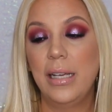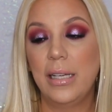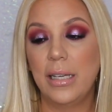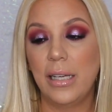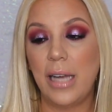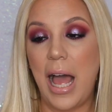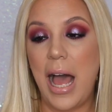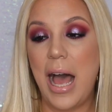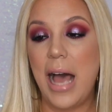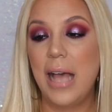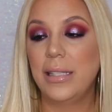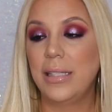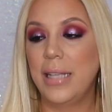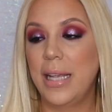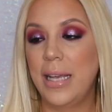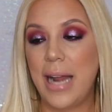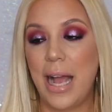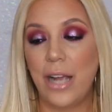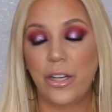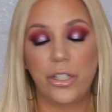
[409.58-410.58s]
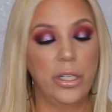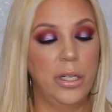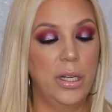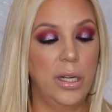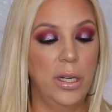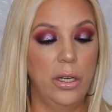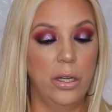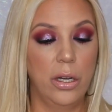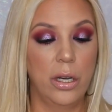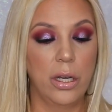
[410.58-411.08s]
glass. It
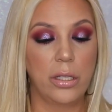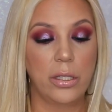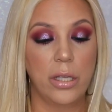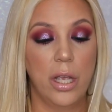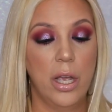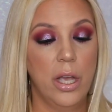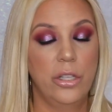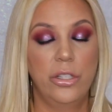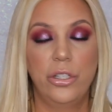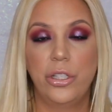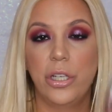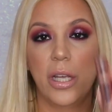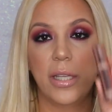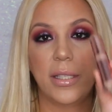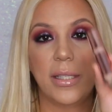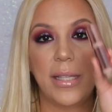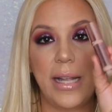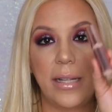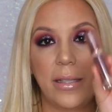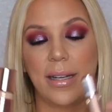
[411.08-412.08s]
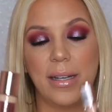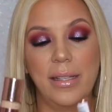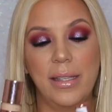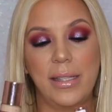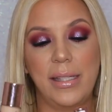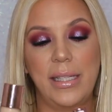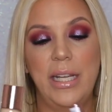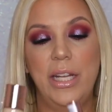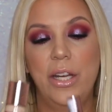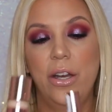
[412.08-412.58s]
actually looks just like a
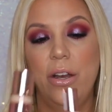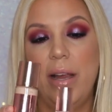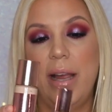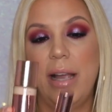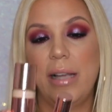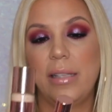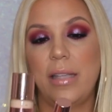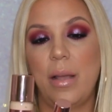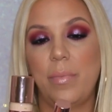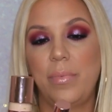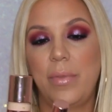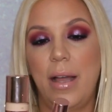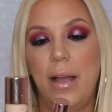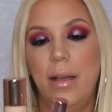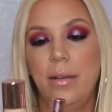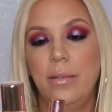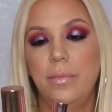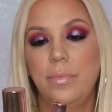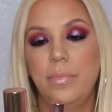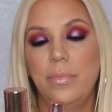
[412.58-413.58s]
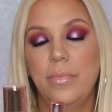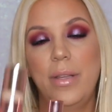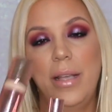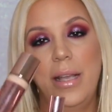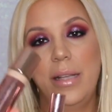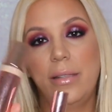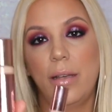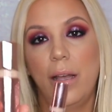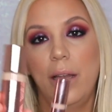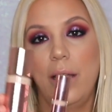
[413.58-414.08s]
concealer, except that
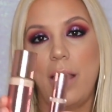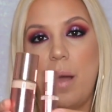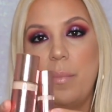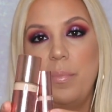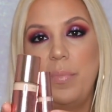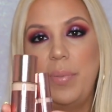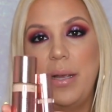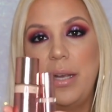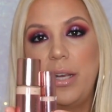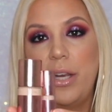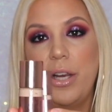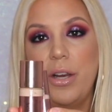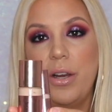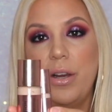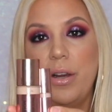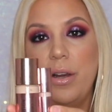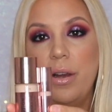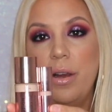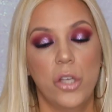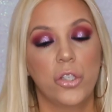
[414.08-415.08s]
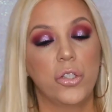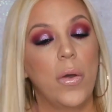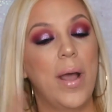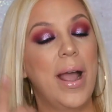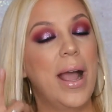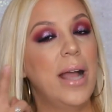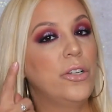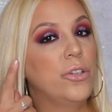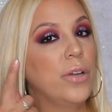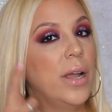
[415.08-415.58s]
it's a lot bigger. So I
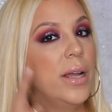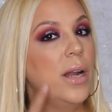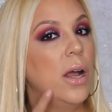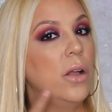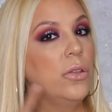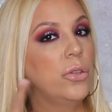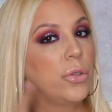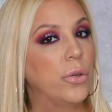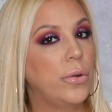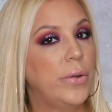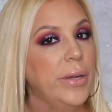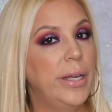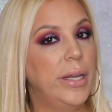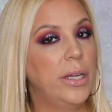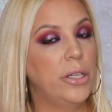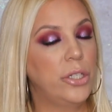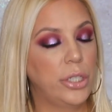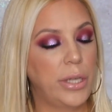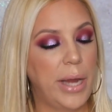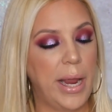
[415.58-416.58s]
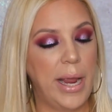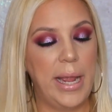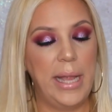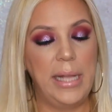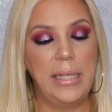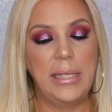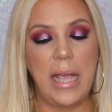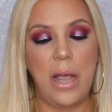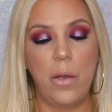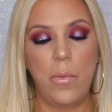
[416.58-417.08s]
had tried out 3
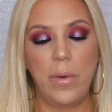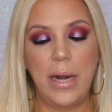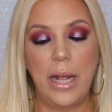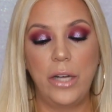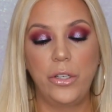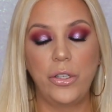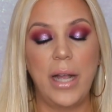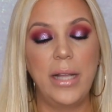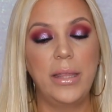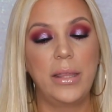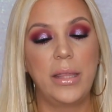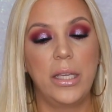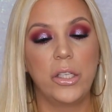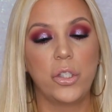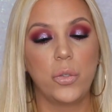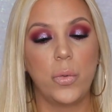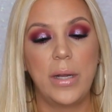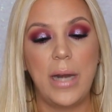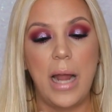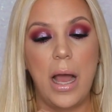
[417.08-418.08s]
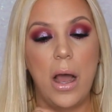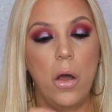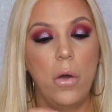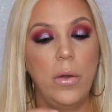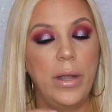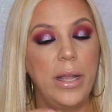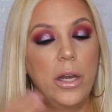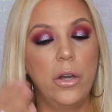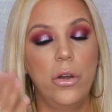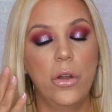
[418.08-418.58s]
shades, and when I tried this one
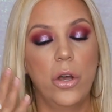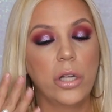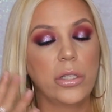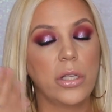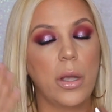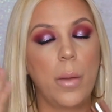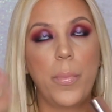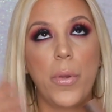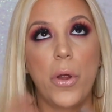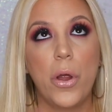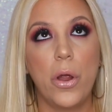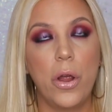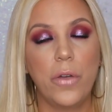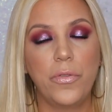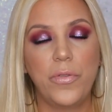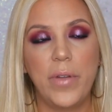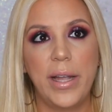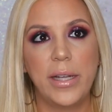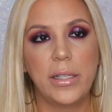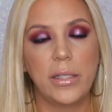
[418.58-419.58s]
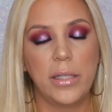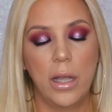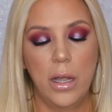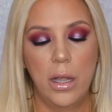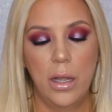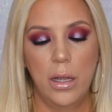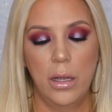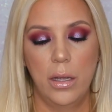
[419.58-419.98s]
out, it looked perfect